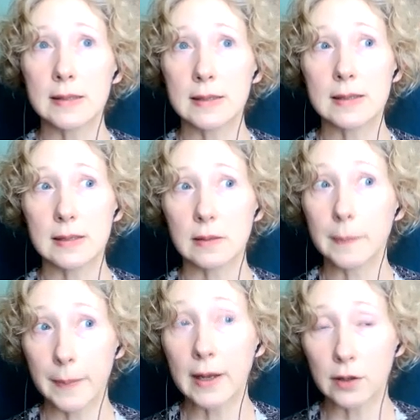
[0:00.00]
is
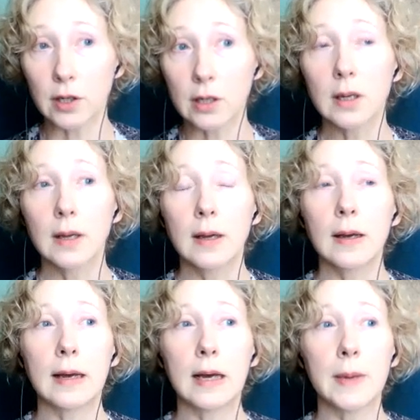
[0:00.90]
better
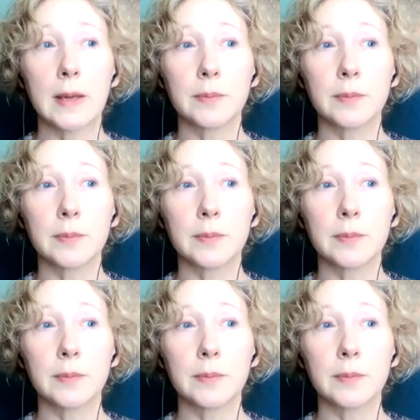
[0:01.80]
um,